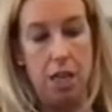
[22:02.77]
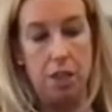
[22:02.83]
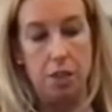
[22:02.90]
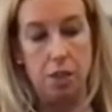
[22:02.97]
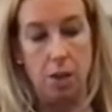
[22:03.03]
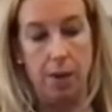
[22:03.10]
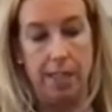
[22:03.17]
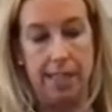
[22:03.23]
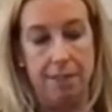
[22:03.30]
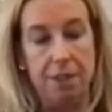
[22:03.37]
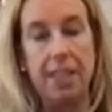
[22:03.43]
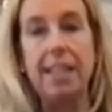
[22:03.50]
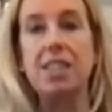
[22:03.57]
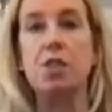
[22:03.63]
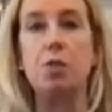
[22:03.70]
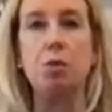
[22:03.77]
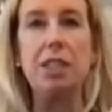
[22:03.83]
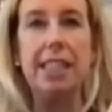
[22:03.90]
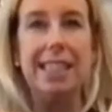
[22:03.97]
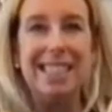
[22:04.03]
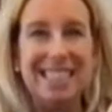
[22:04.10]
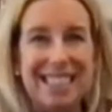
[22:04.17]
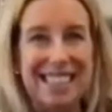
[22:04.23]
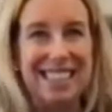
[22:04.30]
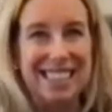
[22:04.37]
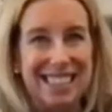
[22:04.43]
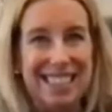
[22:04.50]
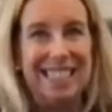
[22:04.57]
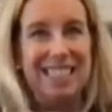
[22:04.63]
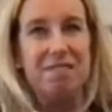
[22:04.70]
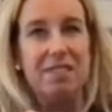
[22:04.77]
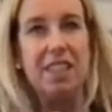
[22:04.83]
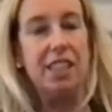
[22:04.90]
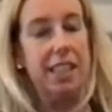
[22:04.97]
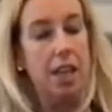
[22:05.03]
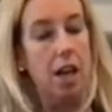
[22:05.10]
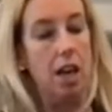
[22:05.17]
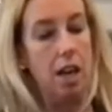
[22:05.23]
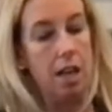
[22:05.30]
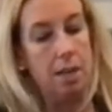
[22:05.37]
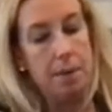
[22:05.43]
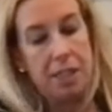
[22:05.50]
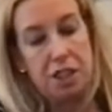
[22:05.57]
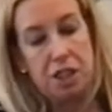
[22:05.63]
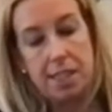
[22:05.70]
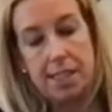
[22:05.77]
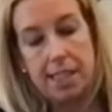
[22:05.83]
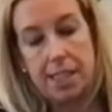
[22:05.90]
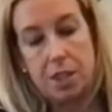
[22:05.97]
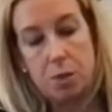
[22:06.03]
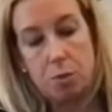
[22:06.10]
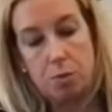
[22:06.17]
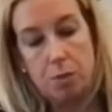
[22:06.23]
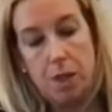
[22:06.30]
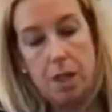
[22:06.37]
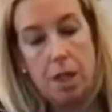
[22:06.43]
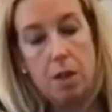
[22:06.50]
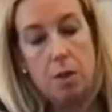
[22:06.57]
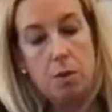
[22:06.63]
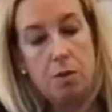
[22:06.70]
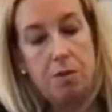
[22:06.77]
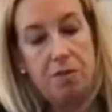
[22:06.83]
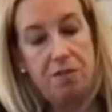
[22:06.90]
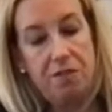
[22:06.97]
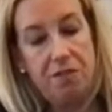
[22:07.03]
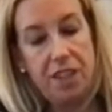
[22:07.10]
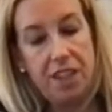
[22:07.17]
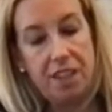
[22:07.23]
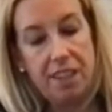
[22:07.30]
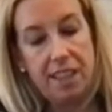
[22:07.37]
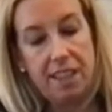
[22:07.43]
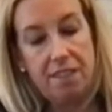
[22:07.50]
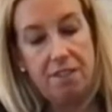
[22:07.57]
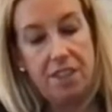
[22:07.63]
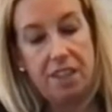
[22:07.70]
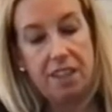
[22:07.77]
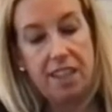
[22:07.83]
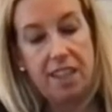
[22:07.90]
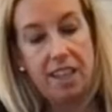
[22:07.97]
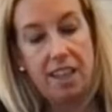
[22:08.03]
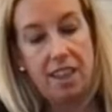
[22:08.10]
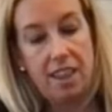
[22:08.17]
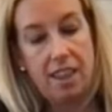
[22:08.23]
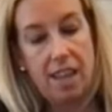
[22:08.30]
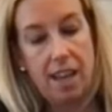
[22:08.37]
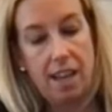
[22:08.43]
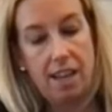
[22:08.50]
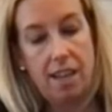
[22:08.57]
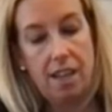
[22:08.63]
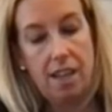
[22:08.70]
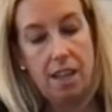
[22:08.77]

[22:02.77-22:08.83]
So it never gets really very hard. It just gets very, very thick.